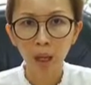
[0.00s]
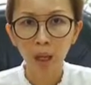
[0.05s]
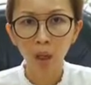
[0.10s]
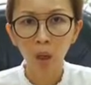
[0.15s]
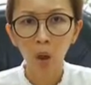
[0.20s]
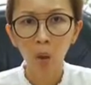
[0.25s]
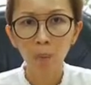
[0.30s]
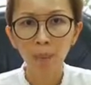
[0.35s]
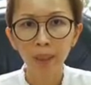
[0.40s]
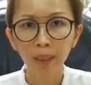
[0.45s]

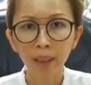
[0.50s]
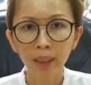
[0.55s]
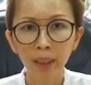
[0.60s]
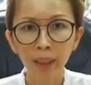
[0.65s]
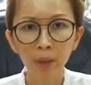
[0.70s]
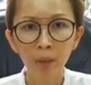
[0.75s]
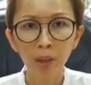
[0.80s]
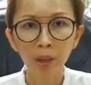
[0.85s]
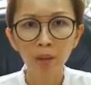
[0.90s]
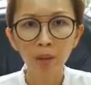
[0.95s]
or
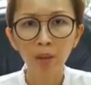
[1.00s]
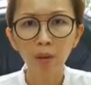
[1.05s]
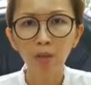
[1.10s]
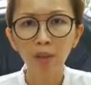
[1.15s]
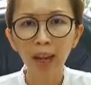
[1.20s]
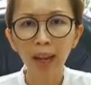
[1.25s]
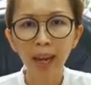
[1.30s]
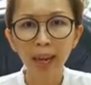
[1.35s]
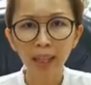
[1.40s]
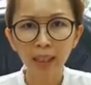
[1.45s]
materials of
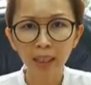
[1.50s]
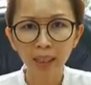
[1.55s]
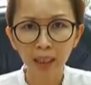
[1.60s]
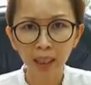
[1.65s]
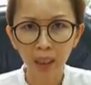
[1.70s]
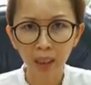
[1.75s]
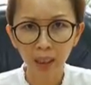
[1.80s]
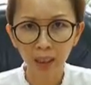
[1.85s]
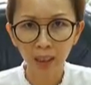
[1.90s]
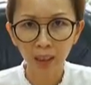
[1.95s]
any
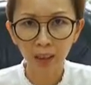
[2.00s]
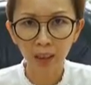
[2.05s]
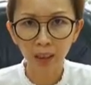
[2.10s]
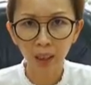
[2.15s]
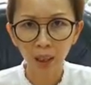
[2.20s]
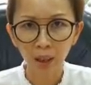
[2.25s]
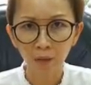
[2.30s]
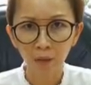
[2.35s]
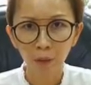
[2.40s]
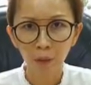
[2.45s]
kind
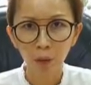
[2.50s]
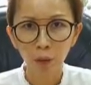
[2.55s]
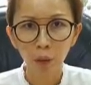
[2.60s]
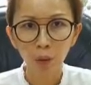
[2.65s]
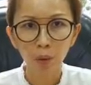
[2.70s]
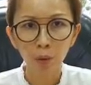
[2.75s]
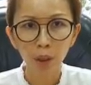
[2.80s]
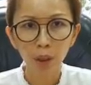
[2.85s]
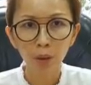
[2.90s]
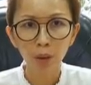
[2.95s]
for
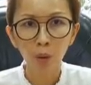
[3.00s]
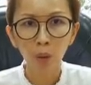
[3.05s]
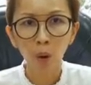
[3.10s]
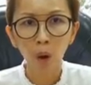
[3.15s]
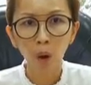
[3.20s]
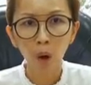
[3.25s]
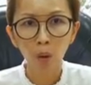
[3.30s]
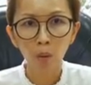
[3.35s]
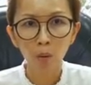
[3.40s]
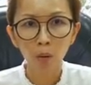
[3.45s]
children to
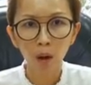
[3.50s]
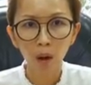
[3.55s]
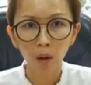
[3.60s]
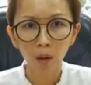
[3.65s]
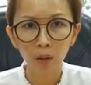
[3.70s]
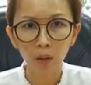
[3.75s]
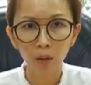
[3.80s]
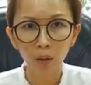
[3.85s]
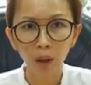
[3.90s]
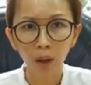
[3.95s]
hold on
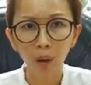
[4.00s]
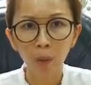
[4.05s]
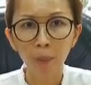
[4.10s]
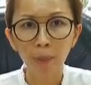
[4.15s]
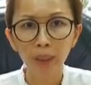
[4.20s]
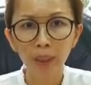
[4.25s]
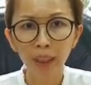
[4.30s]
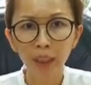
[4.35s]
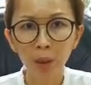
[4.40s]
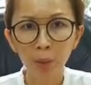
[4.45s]
or
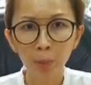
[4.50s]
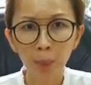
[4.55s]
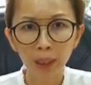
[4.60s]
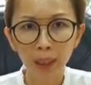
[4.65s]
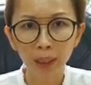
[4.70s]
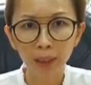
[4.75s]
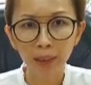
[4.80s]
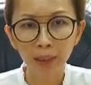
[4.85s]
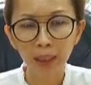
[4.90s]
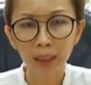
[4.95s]

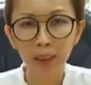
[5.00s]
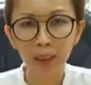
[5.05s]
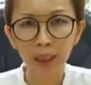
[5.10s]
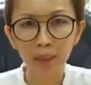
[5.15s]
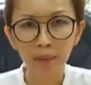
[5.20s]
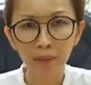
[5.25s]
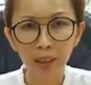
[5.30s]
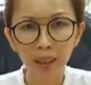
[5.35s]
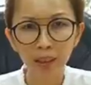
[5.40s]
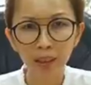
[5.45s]
manipulate in their
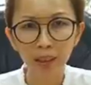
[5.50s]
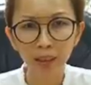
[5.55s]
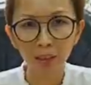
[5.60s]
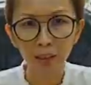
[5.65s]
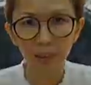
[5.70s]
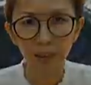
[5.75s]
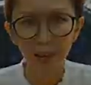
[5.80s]
fingers.